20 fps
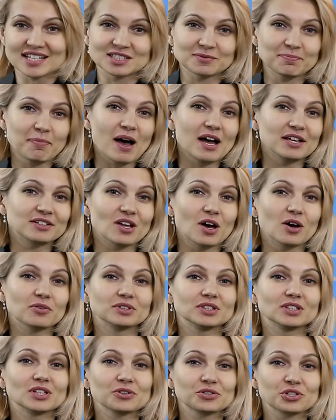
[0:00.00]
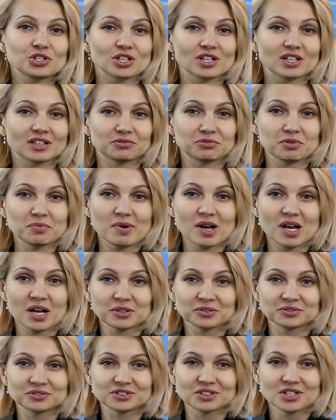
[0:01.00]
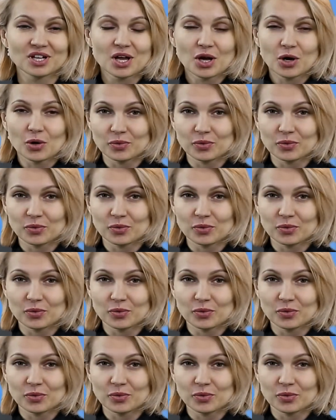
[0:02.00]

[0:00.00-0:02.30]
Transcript: as part of a logical rebound,